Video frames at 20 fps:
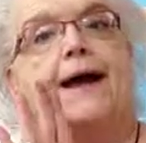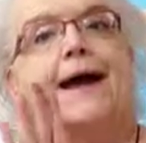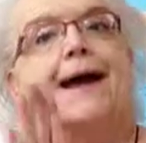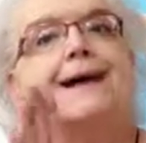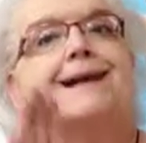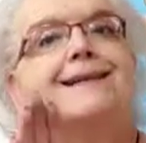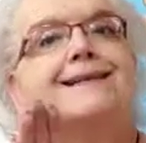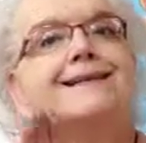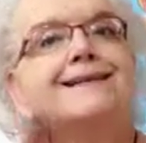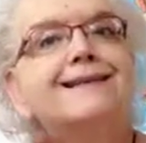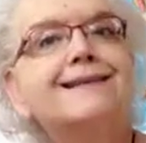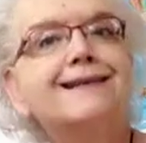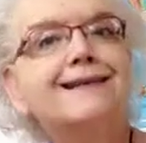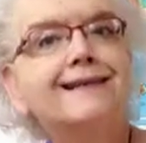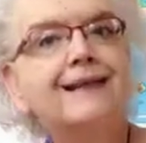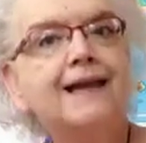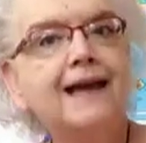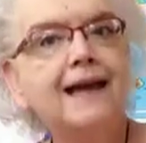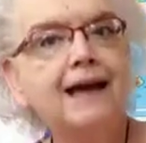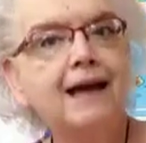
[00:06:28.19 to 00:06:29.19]

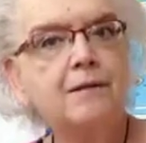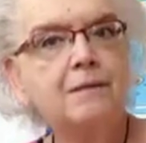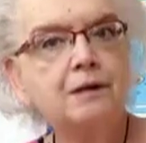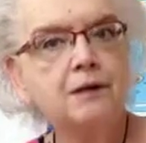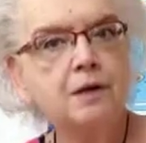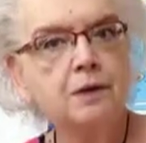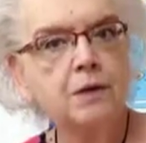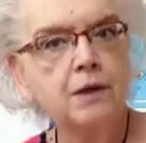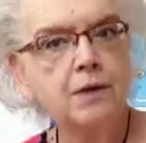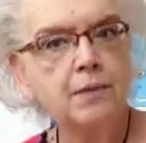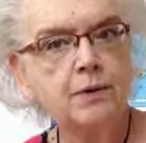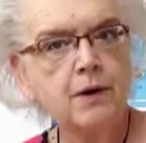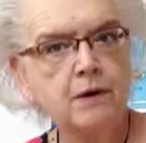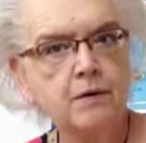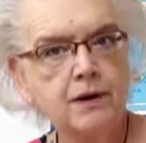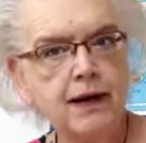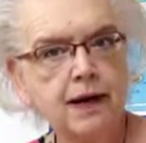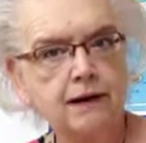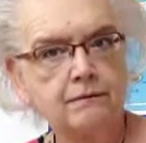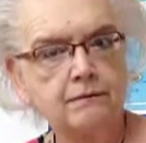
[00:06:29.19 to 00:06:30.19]
Exclamatory
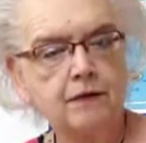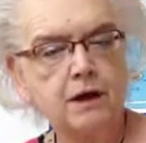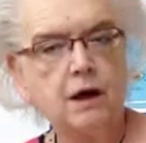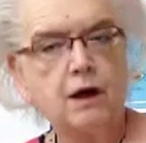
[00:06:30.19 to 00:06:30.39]
pronoun.